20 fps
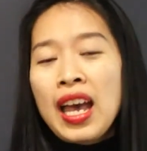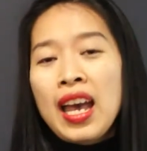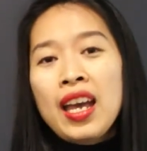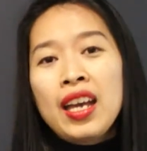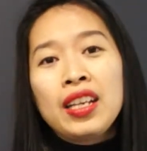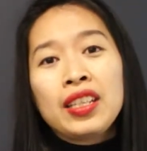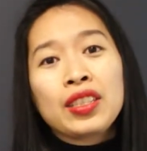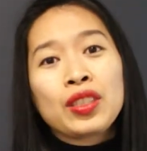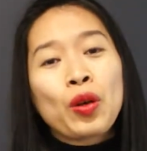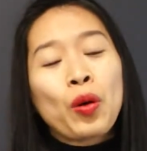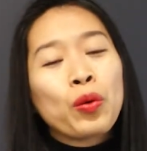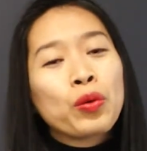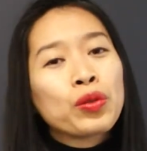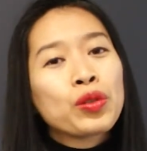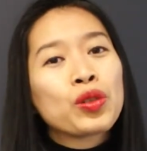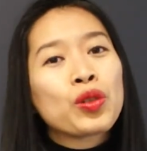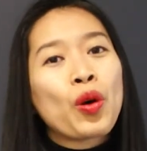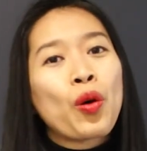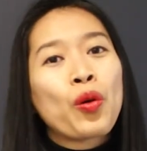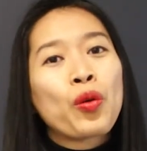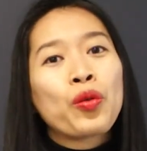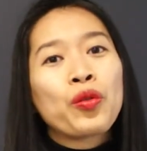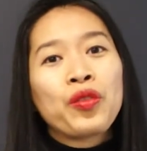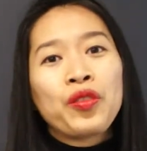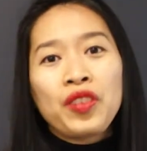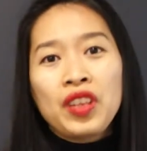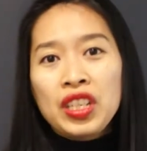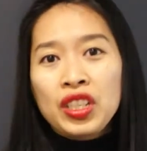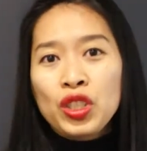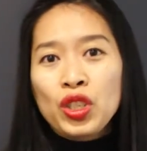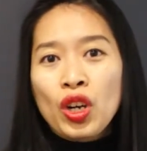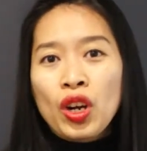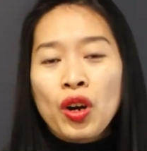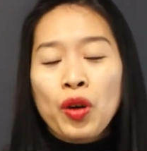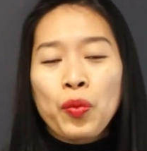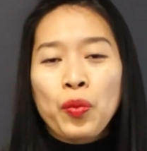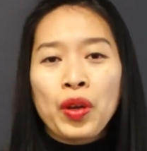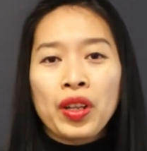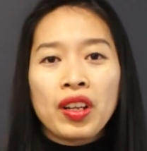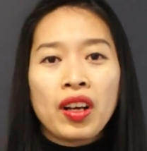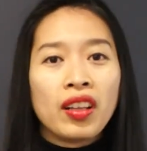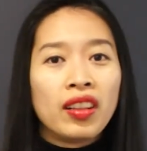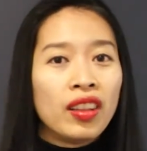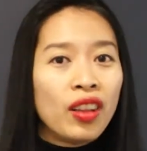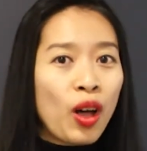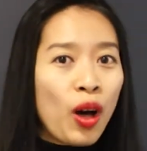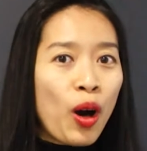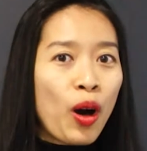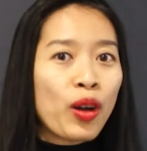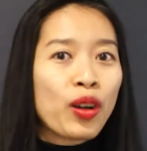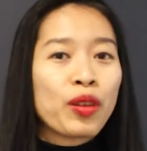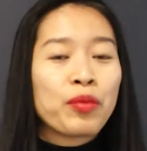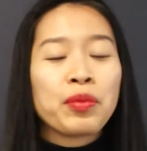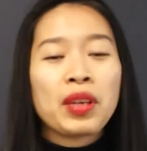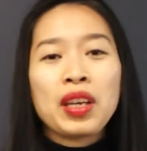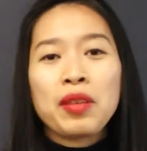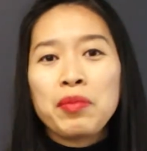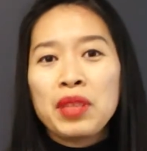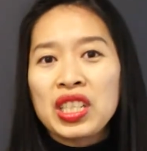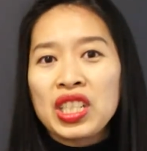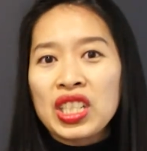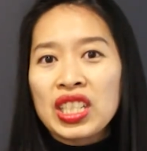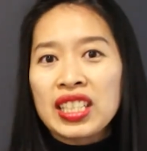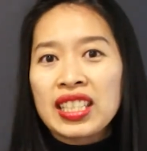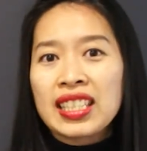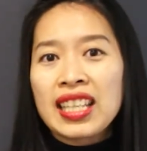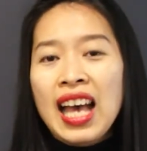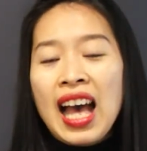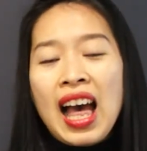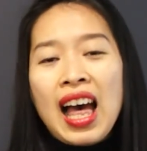It's also featured with a lot of images.